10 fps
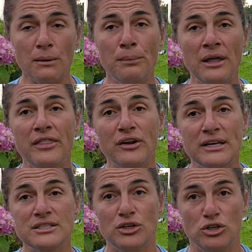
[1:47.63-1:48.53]
but there
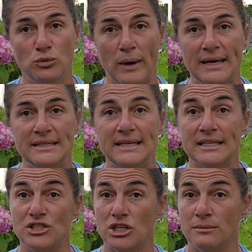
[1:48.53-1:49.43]
is a good way to
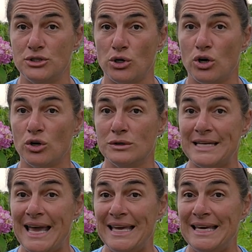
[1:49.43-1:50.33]
get a jump start on
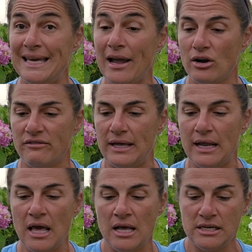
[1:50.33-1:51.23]
taking care of it.
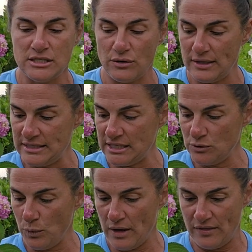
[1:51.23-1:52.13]
So this
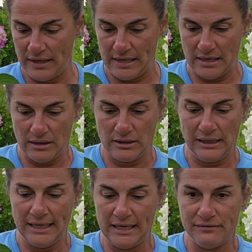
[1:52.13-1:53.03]
is what the
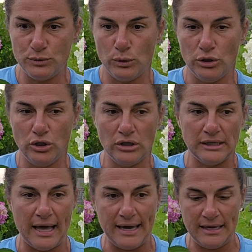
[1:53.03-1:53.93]
leaves will look
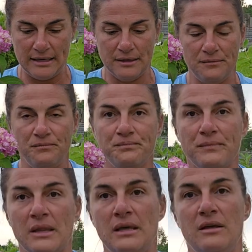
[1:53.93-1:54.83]
like.
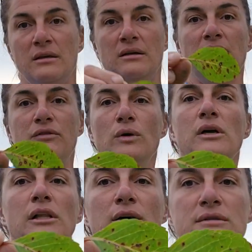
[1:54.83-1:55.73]
Give you a
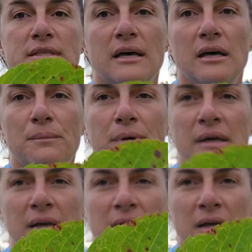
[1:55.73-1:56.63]
close up,
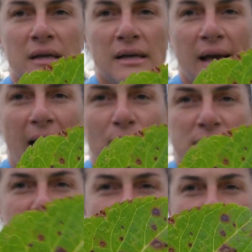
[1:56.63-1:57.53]
how
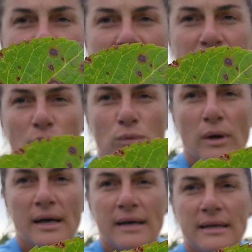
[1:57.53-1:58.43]
it's got kind of a
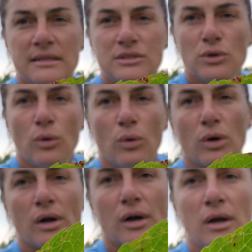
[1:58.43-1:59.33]
rust
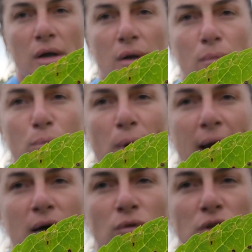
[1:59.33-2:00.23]
or
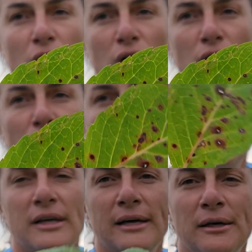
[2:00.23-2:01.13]
brown colored